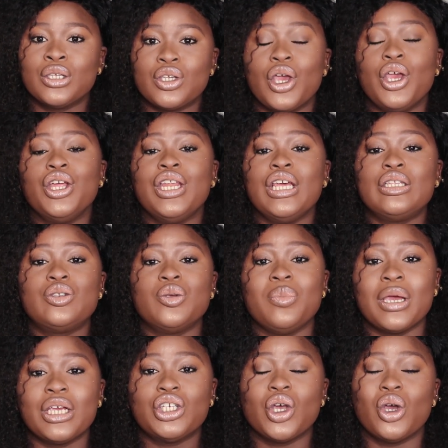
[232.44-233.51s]
So you need to
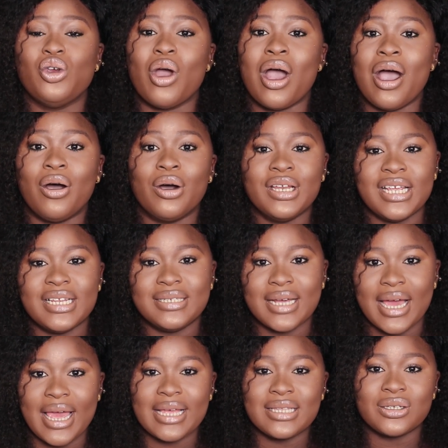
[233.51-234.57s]
make sure you are on a
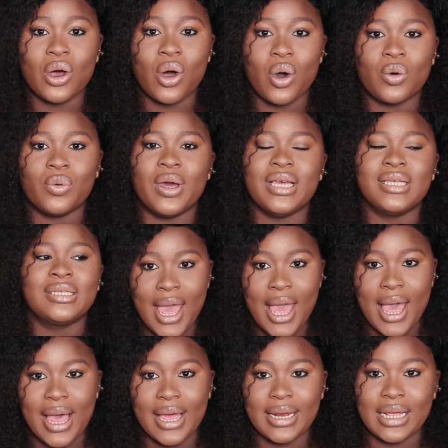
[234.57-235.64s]
diet always.
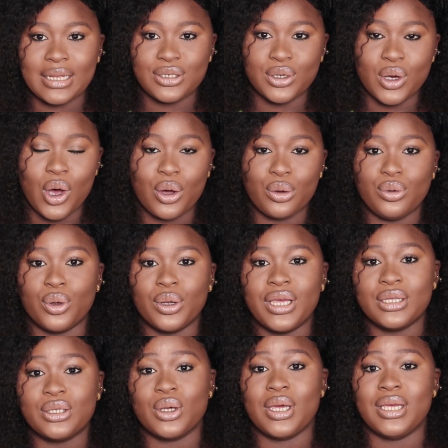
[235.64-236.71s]
And as you all know,
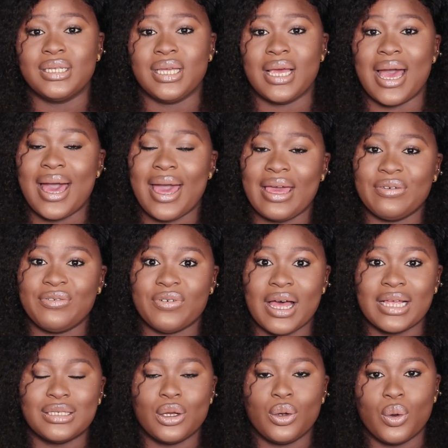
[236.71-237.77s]
keto is a high
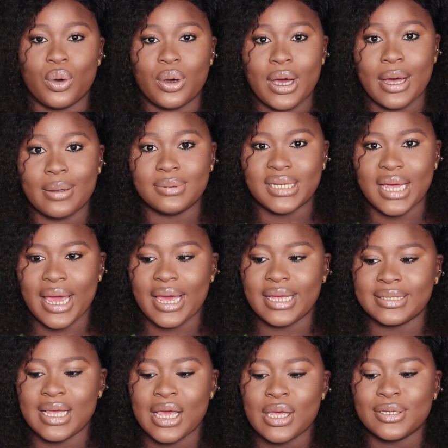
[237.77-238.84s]
fat low carb
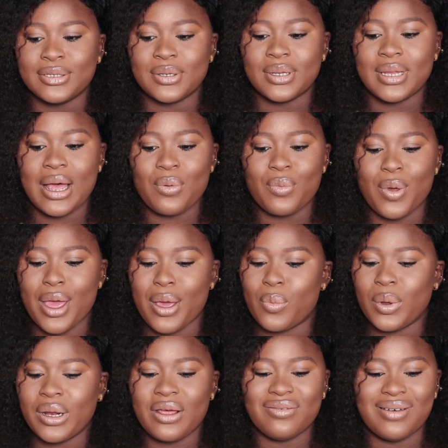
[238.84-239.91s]
diet, so that way
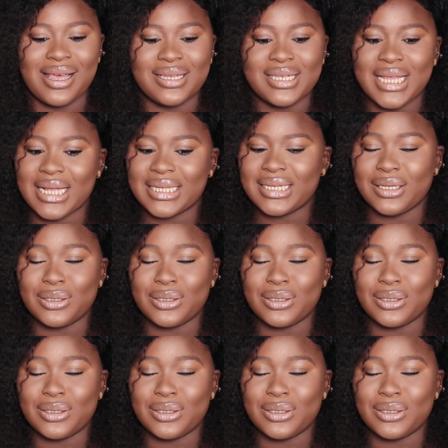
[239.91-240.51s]
whenever I start